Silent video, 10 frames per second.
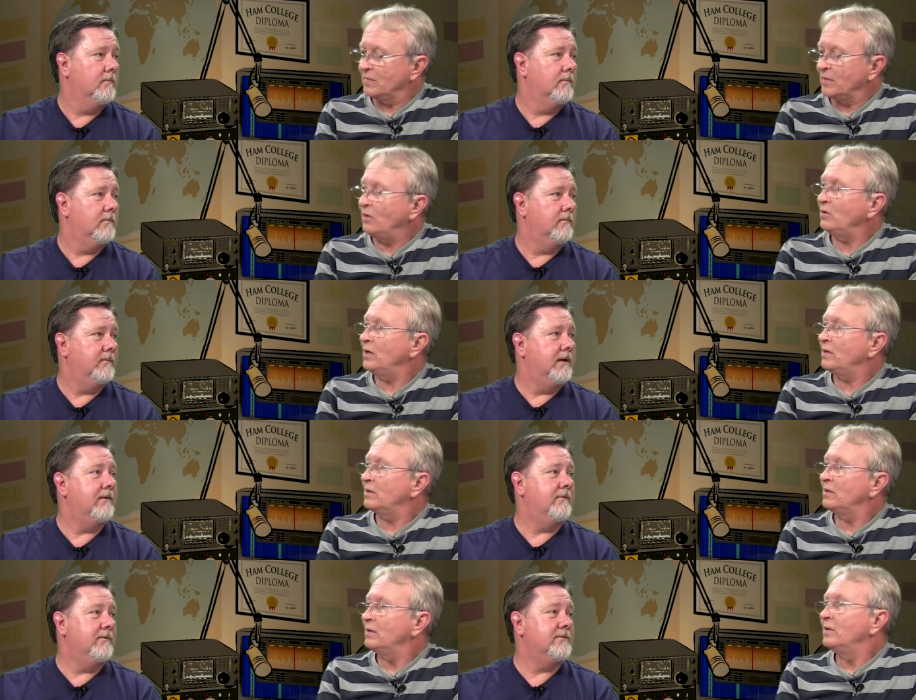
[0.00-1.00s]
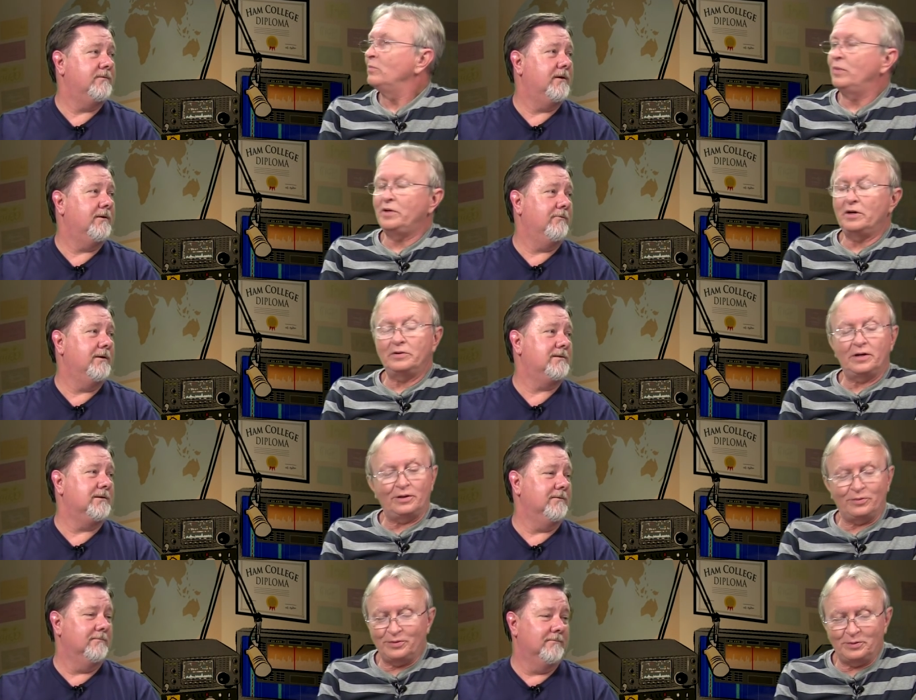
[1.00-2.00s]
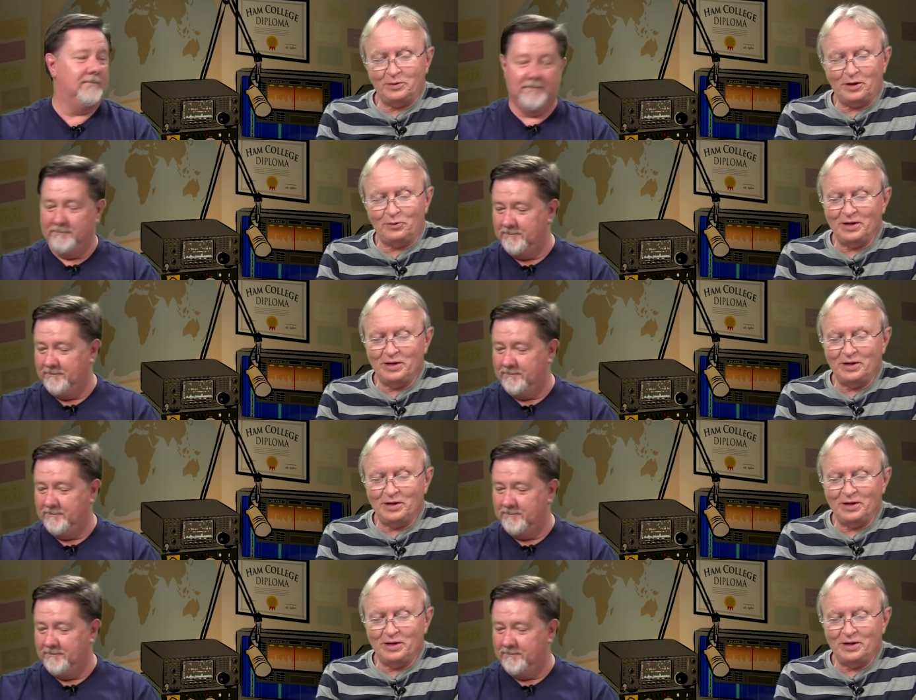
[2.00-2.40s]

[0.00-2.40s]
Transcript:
Speaker 1: Oh yeah, that it was very no, recent. No, well, no, we